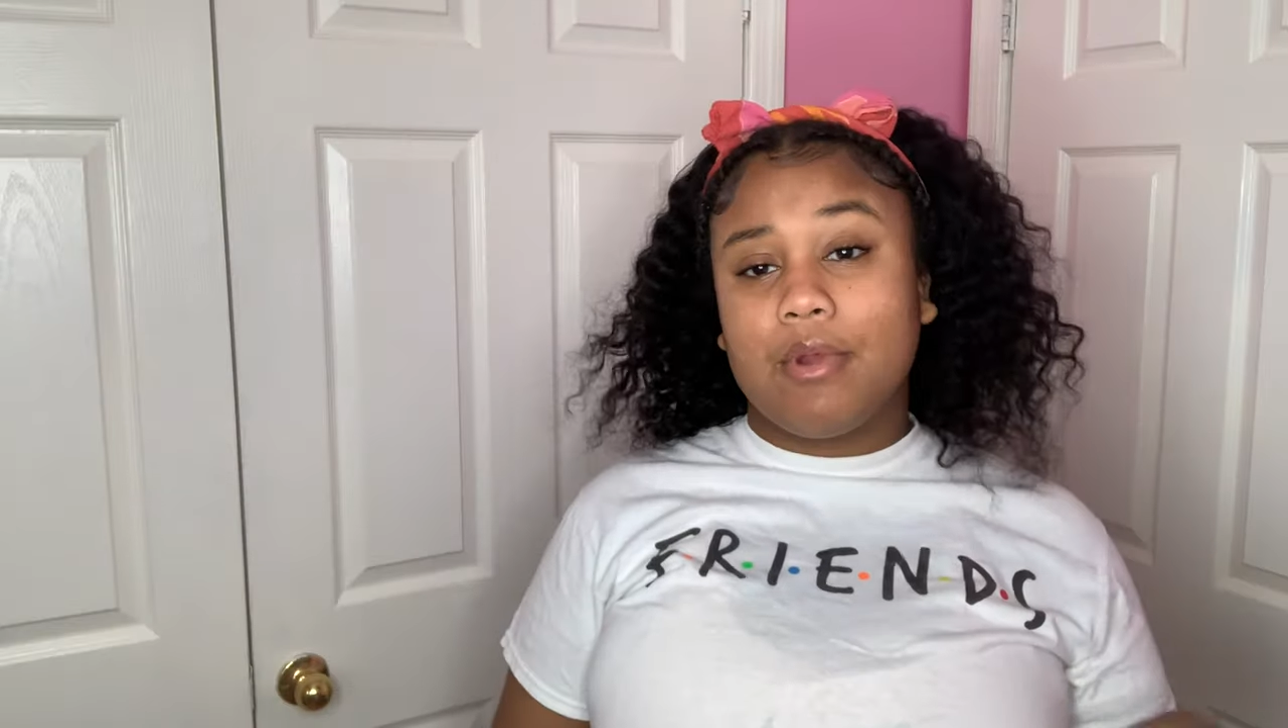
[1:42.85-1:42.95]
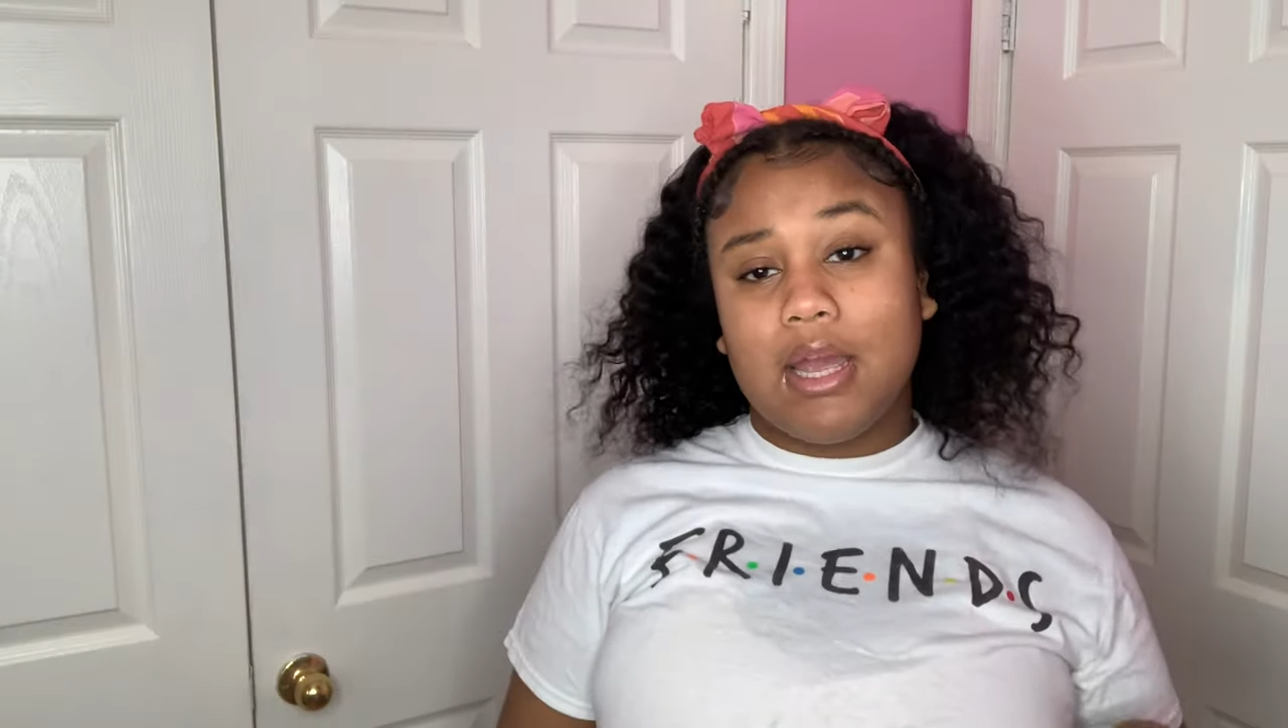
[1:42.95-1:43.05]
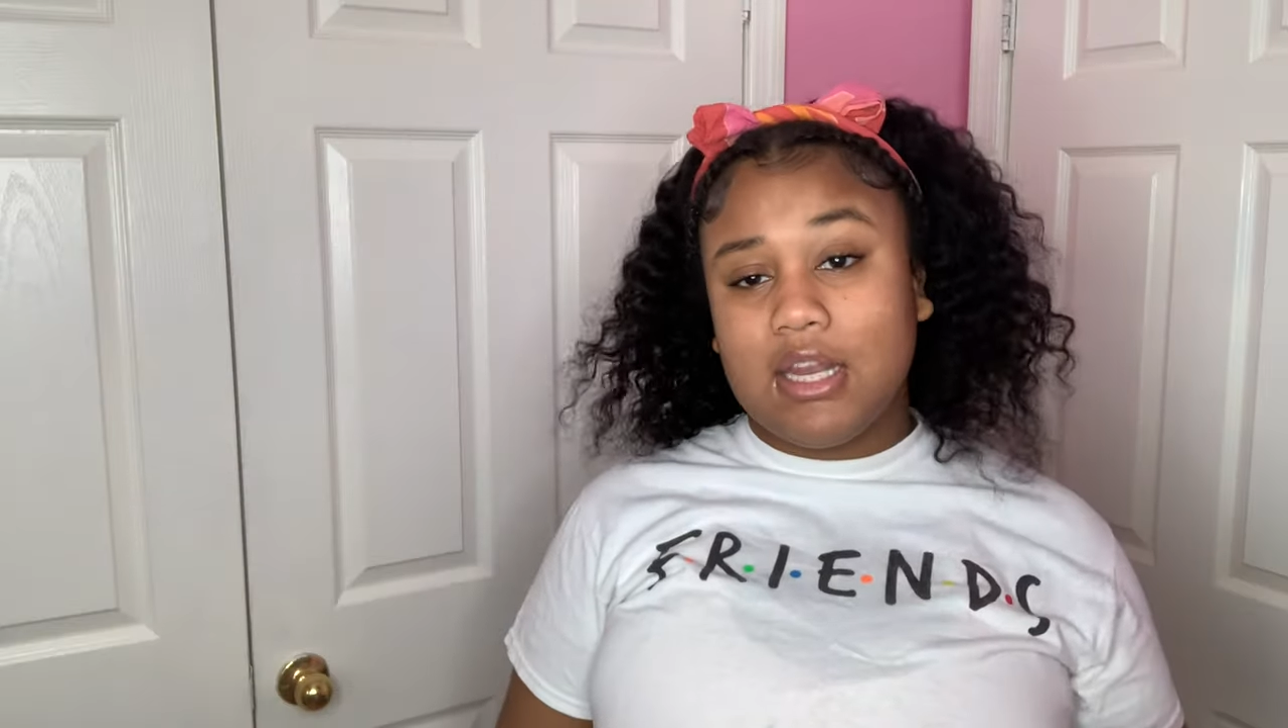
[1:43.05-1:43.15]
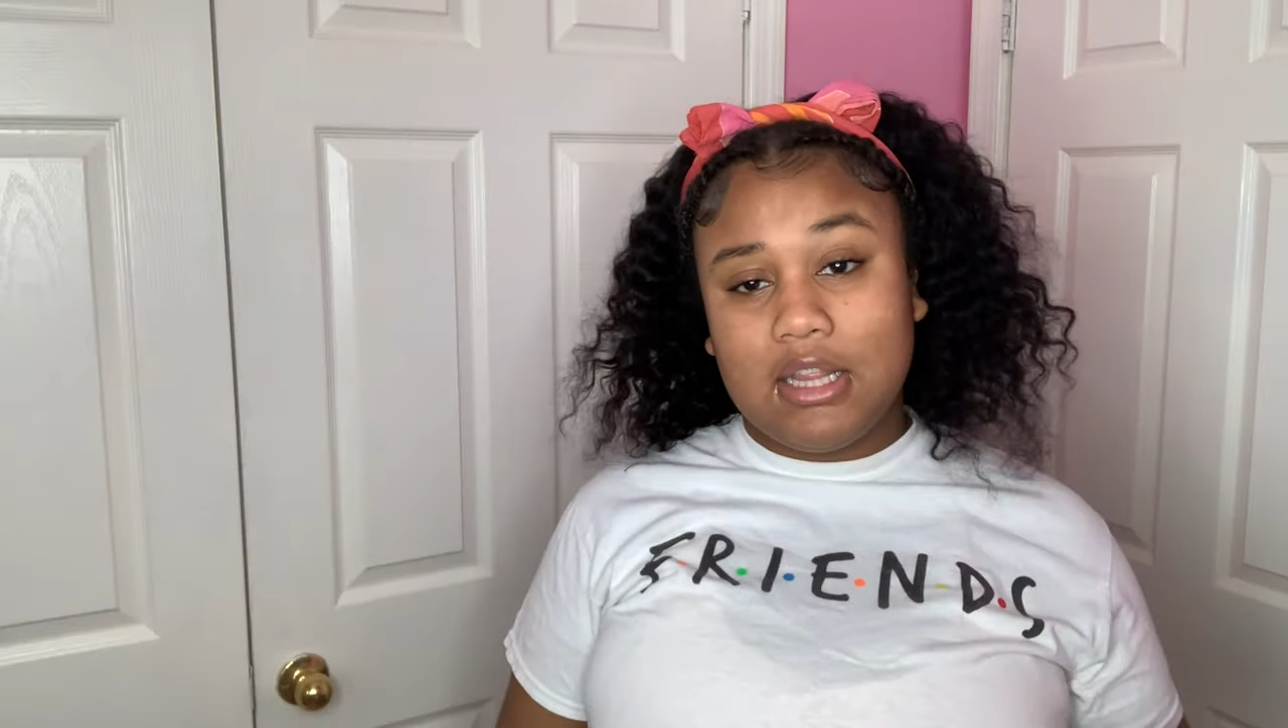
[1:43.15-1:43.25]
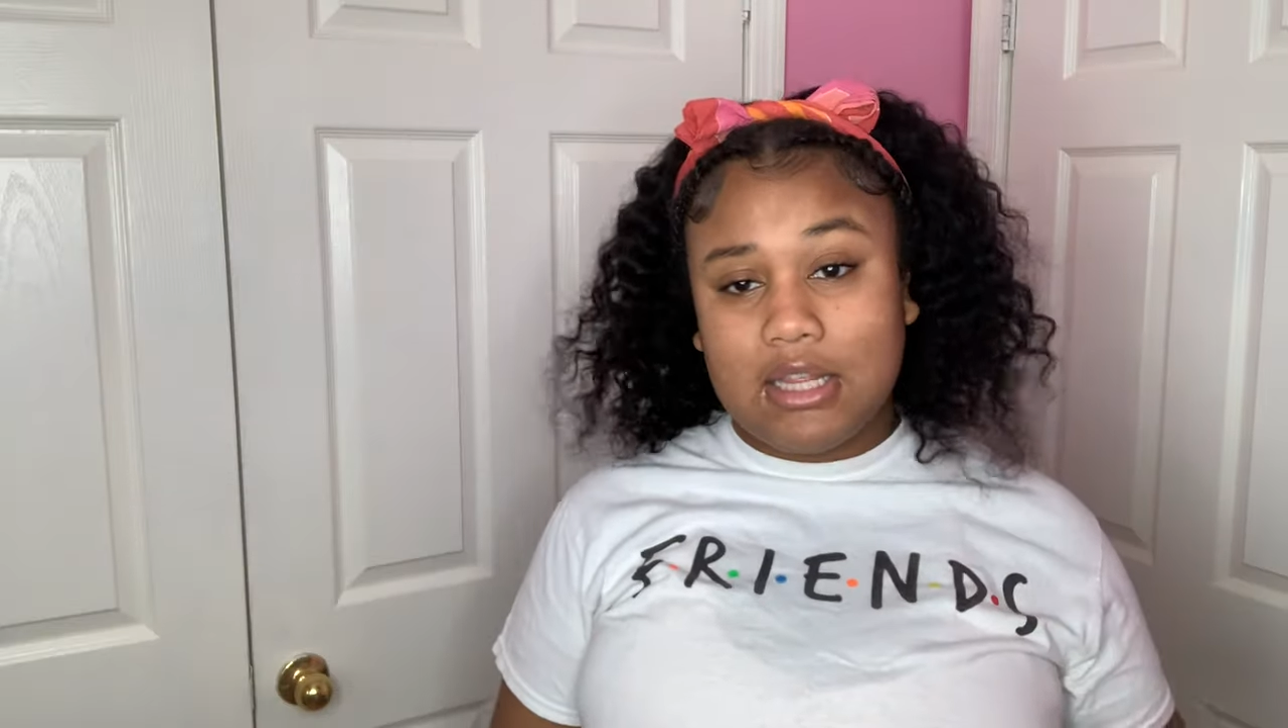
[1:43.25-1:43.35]

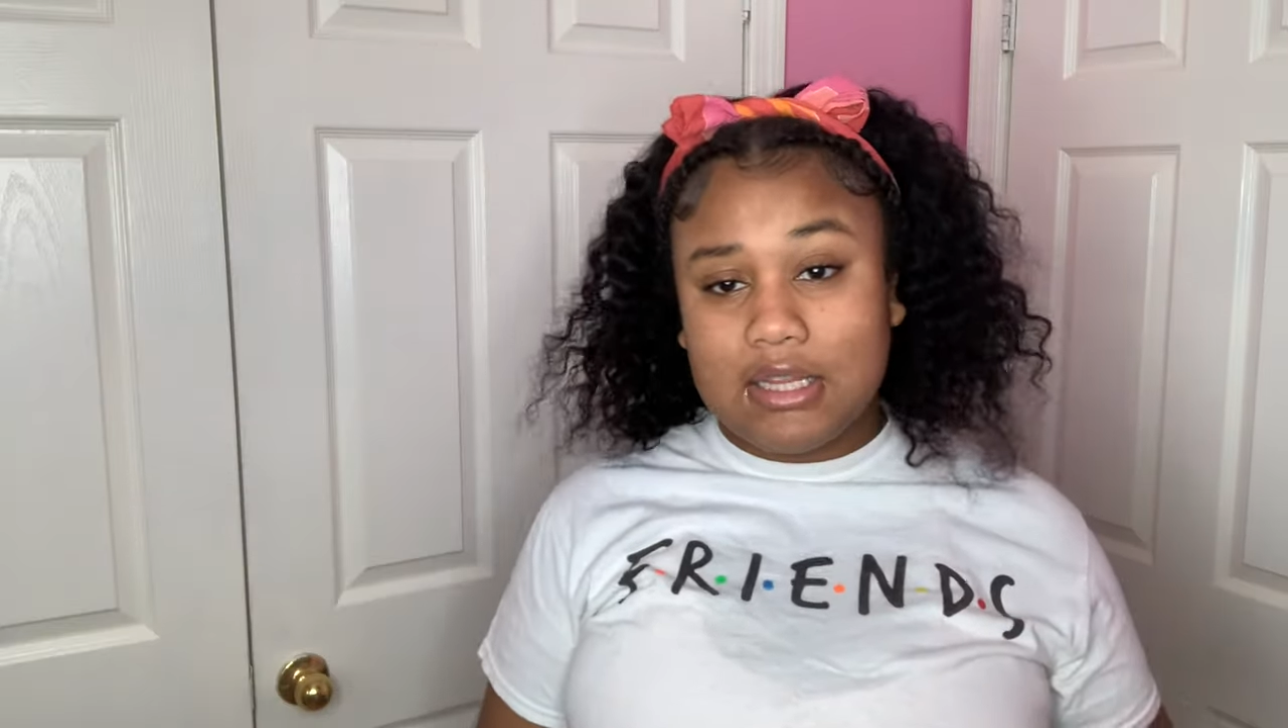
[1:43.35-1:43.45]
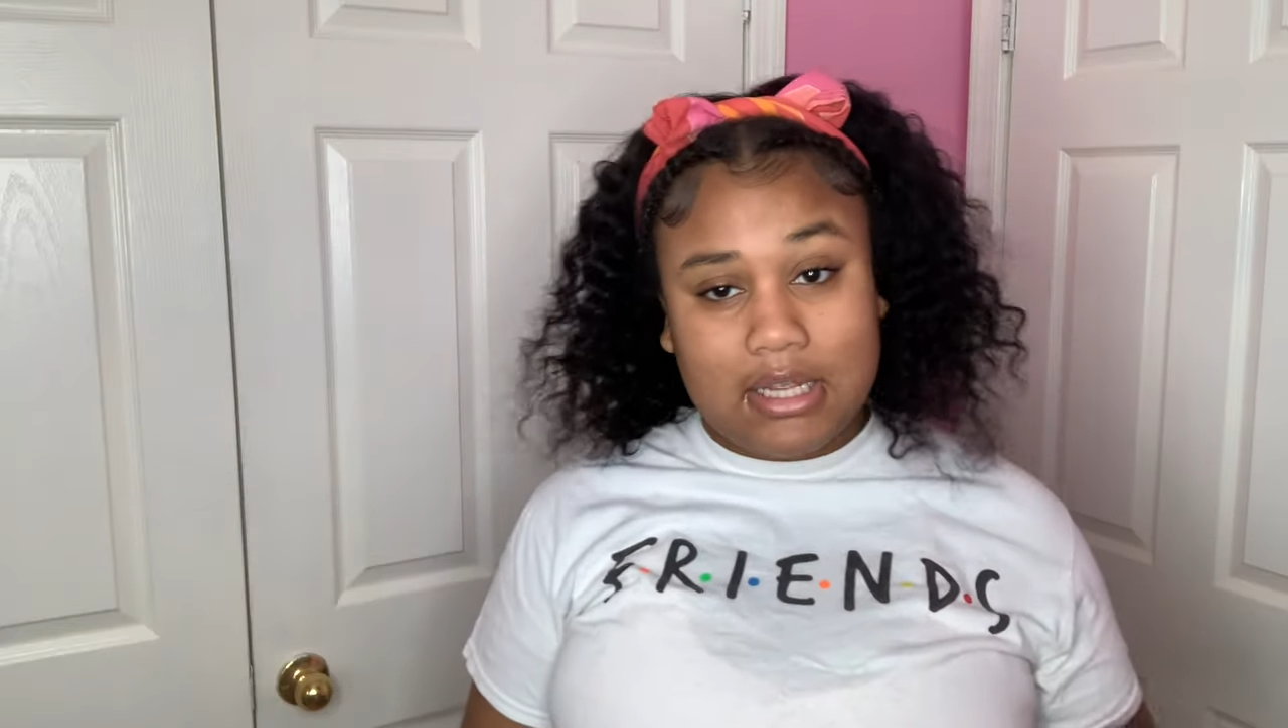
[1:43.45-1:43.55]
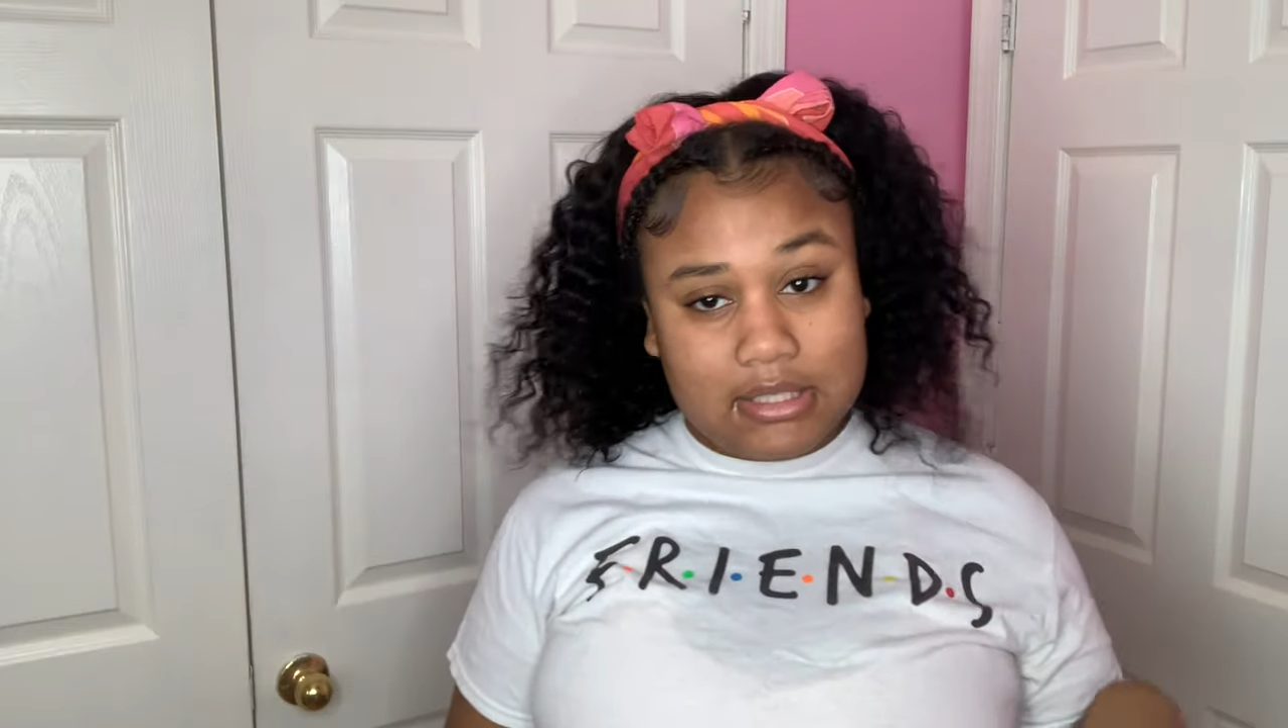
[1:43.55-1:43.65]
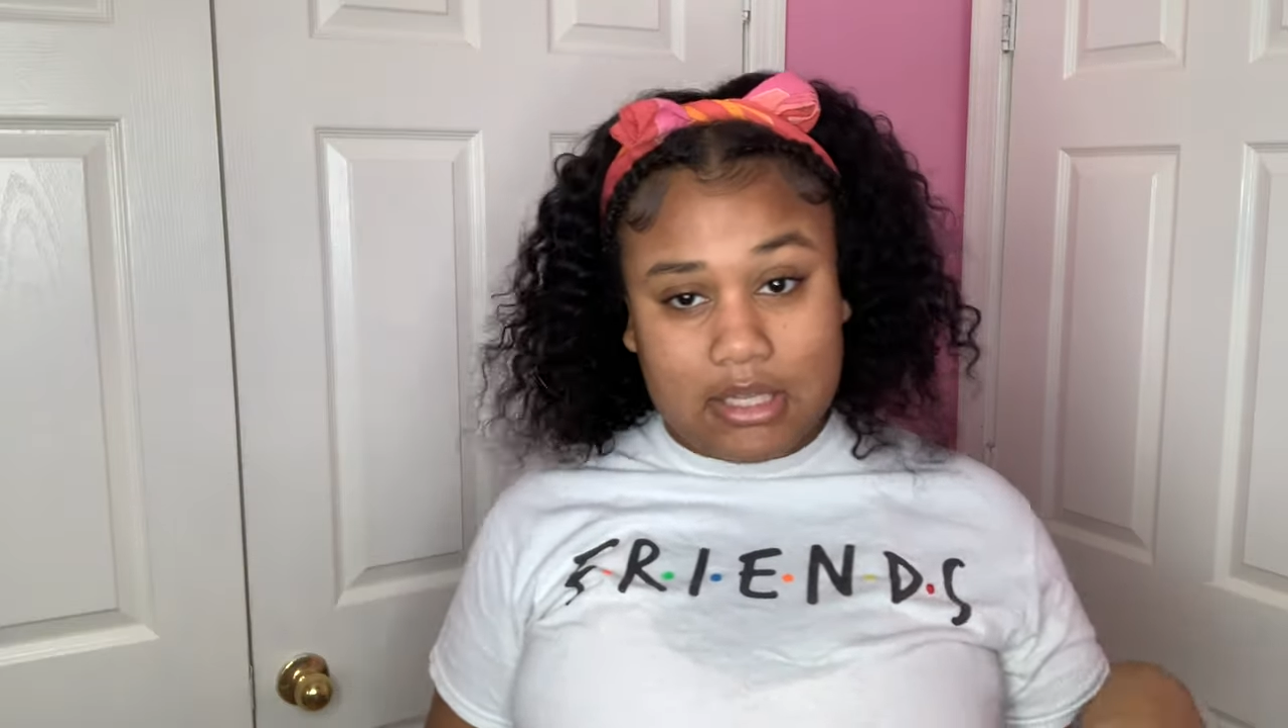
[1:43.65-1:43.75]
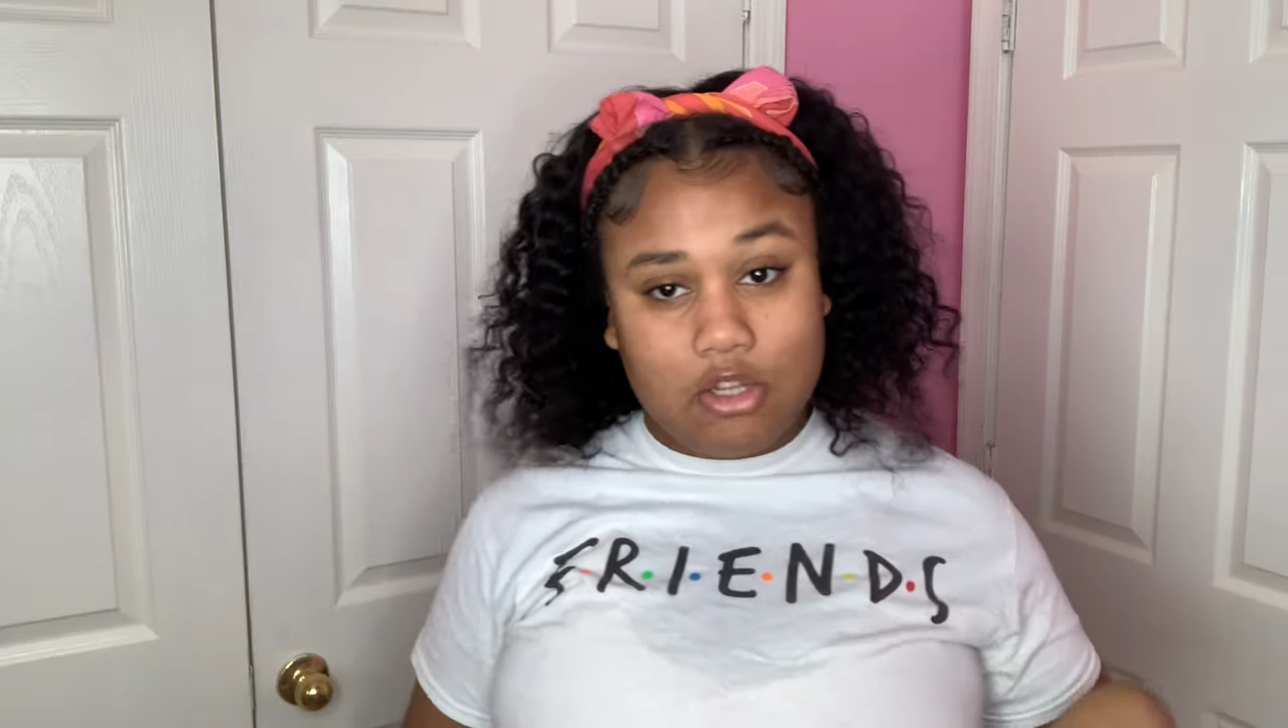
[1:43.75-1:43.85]
anything
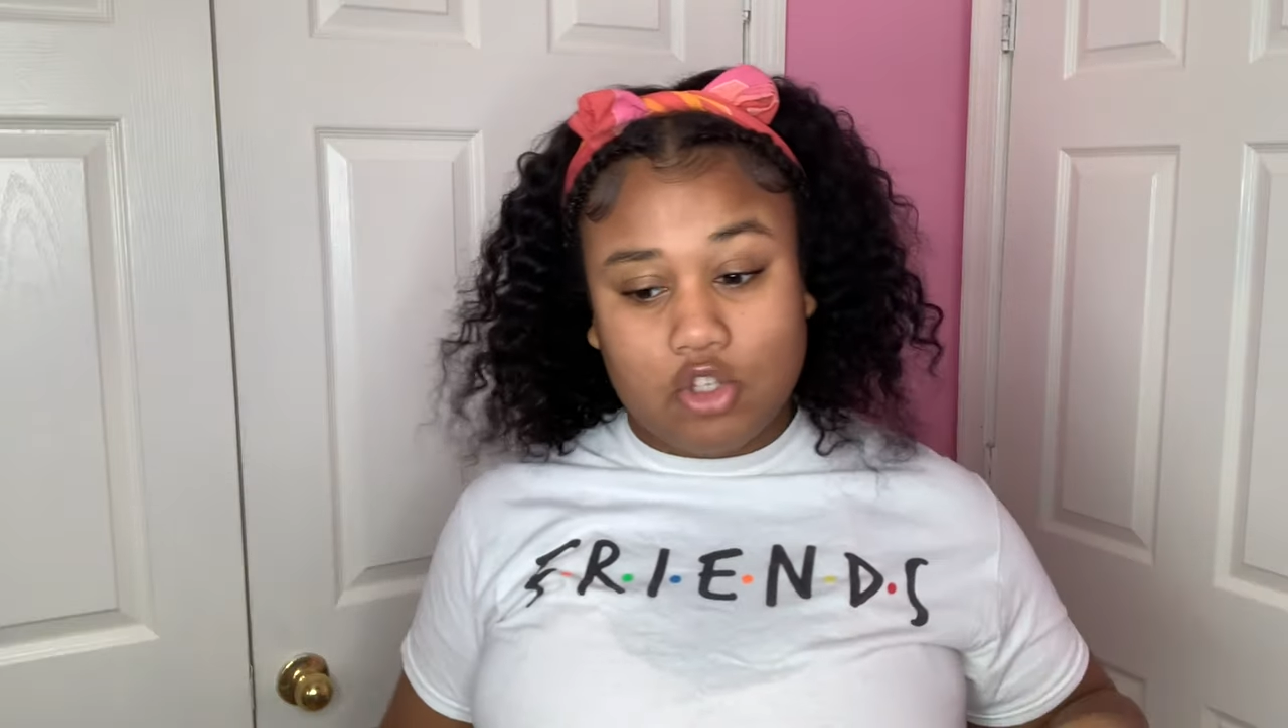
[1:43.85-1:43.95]
that's in